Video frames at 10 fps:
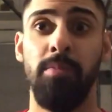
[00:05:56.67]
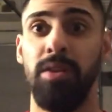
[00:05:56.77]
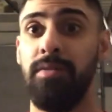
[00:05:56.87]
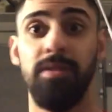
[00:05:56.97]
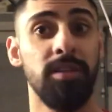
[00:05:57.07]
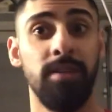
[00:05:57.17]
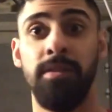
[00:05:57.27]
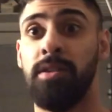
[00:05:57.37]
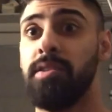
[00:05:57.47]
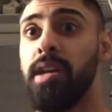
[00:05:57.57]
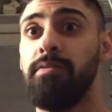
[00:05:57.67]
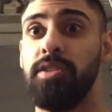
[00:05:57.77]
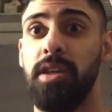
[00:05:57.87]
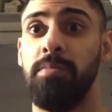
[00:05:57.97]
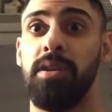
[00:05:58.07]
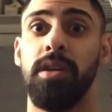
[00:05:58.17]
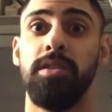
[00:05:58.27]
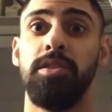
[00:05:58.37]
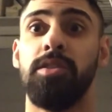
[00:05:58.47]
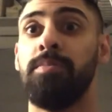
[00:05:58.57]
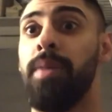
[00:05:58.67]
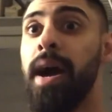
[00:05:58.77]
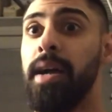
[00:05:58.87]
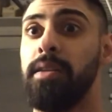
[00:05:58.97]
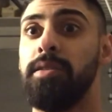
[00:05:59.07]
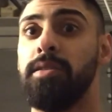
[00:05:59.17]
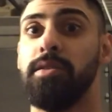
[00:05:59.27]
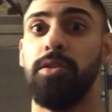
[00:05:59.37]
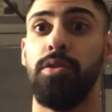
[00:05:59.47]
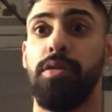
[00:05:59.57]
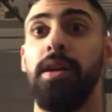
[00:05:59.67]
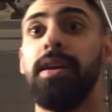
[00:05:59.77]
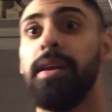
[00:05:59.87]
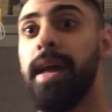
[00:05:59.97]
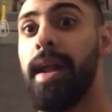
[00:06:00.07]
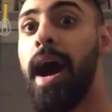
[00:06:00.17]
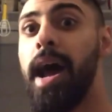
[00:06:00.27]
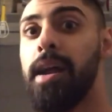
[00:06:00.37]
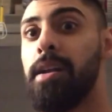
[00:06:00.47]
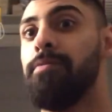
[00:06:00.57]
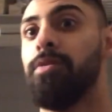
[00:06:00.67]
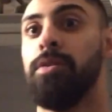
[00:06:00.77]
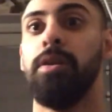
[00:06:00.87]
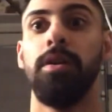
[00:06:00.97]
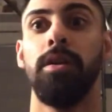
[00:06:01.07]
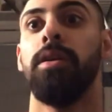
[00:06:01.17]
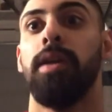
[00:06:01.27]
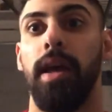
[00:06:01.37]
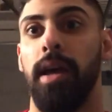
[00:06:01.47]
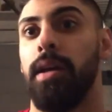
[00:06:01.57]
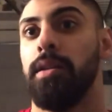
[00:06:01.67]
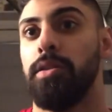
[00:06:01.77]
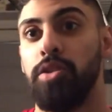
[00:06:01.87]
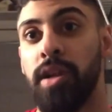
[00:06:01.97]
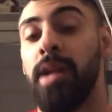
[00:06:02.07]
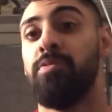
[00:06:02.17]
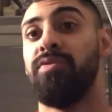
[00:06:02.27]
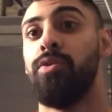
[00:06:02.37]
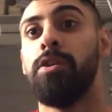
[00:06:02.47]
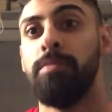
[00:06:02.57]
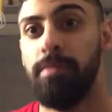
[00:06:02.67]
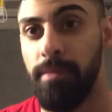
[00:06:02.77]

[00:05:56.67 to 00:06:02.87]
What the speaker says: I believe you're giving yourself shit because your mind is, you're thinking at a higher level and you're gonna perform